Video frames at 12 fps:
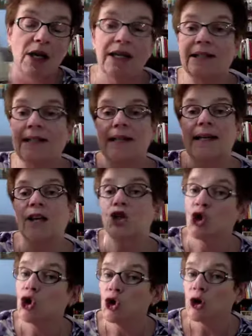It's a
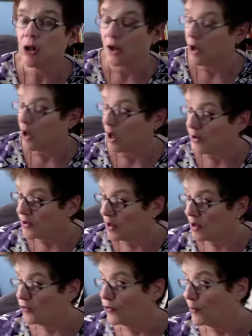Natura cloth
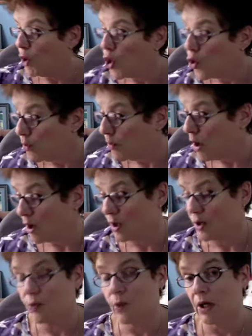from Home
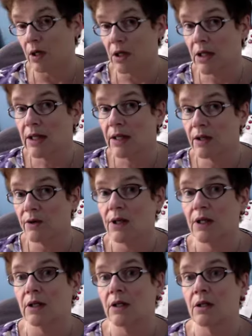Hardware here
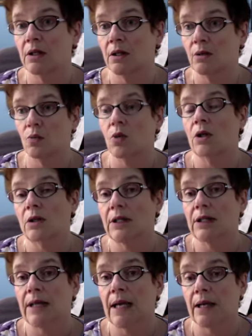in, well,
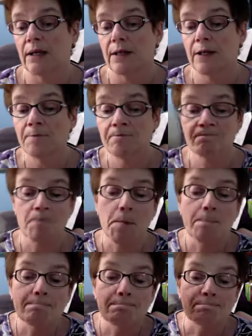in Canada,
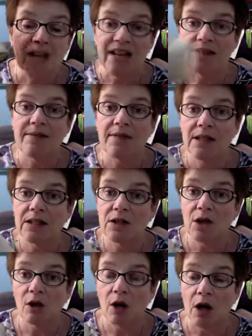and this
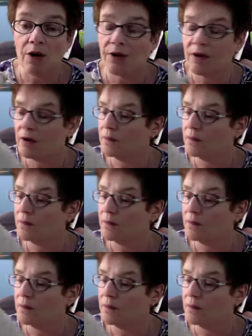cloth,